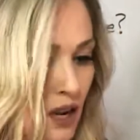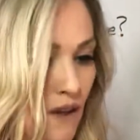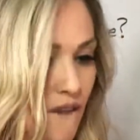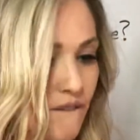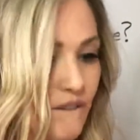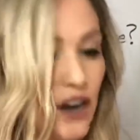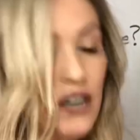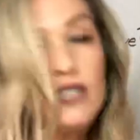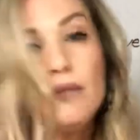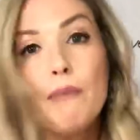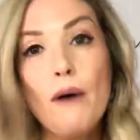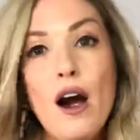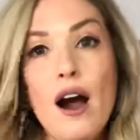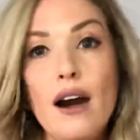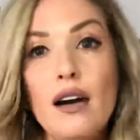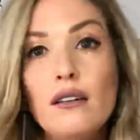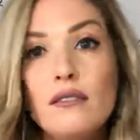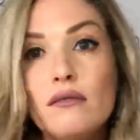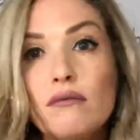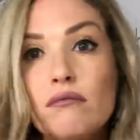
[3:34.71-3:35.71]
First
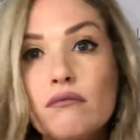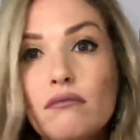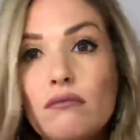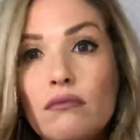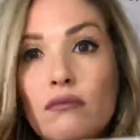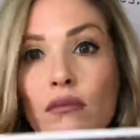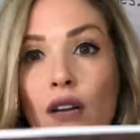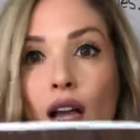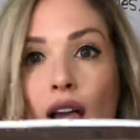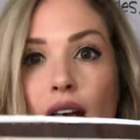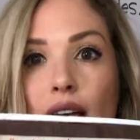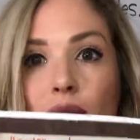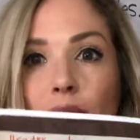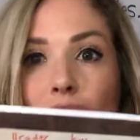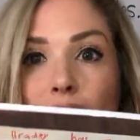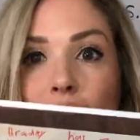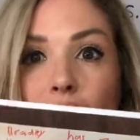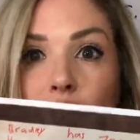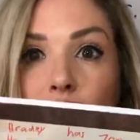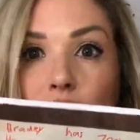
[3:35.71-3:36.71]
part is
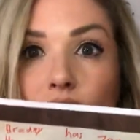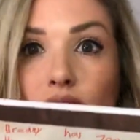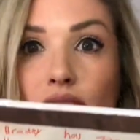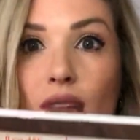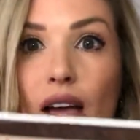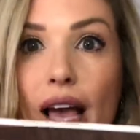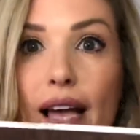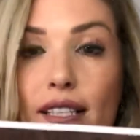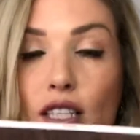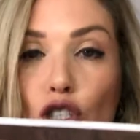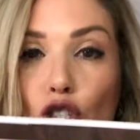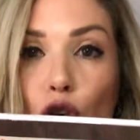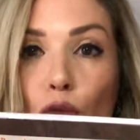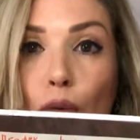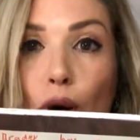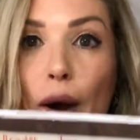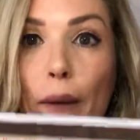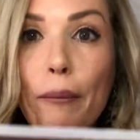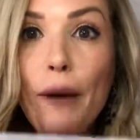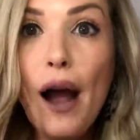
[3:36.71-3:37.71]
because it's a
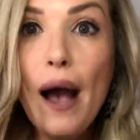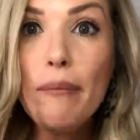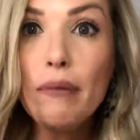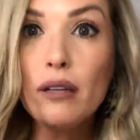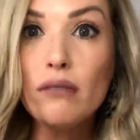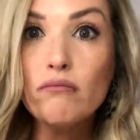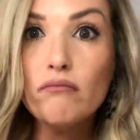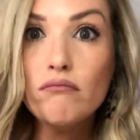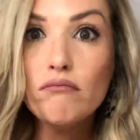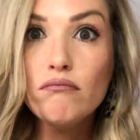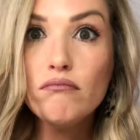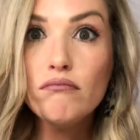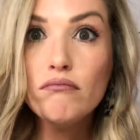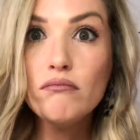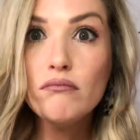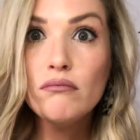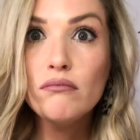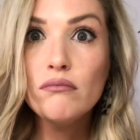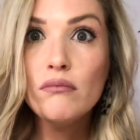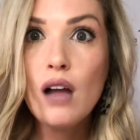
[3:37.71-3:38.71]
2-part problem.
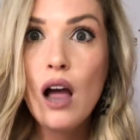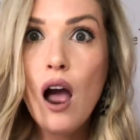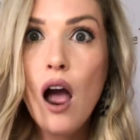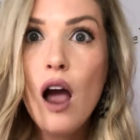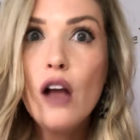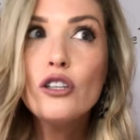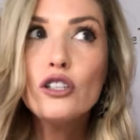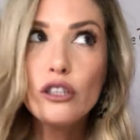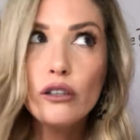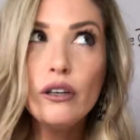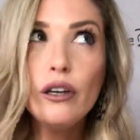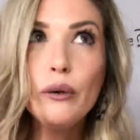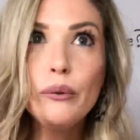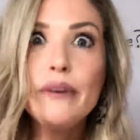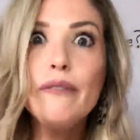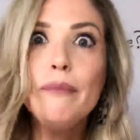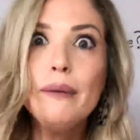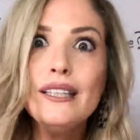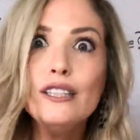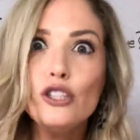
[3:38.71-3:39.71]
Do you know
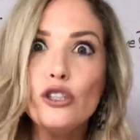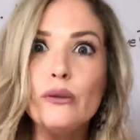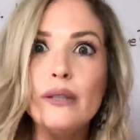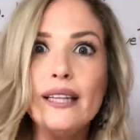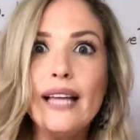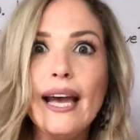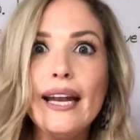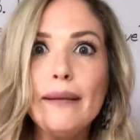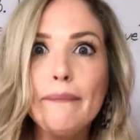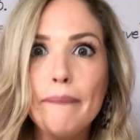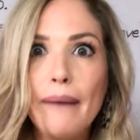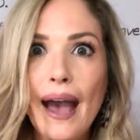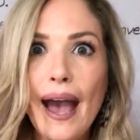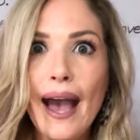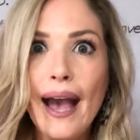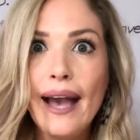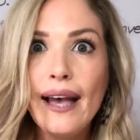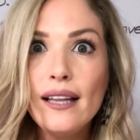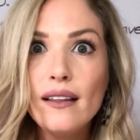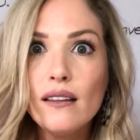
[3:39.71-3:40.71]
we've been doing that in
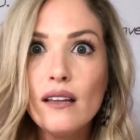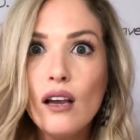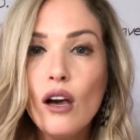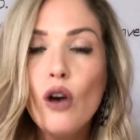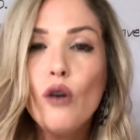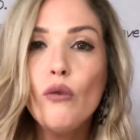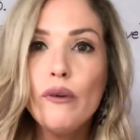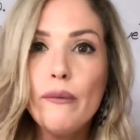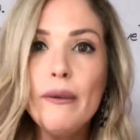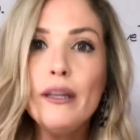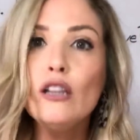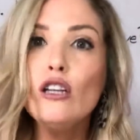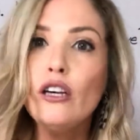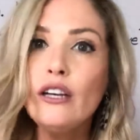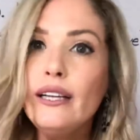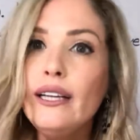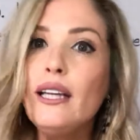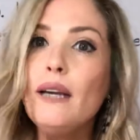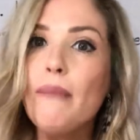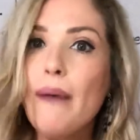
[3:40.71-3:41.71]
math? We've been
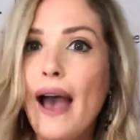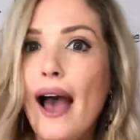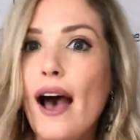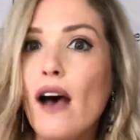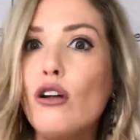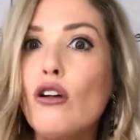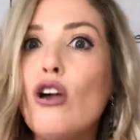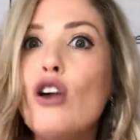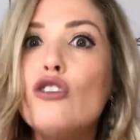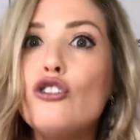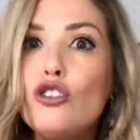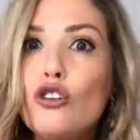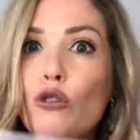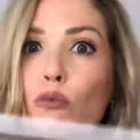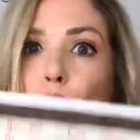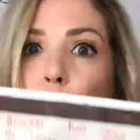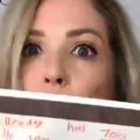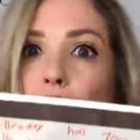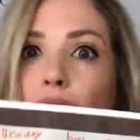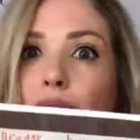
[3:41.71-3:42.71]
learning about
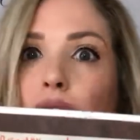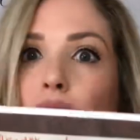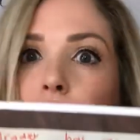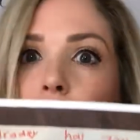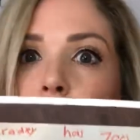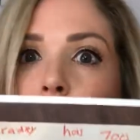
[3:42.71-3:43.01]
2-part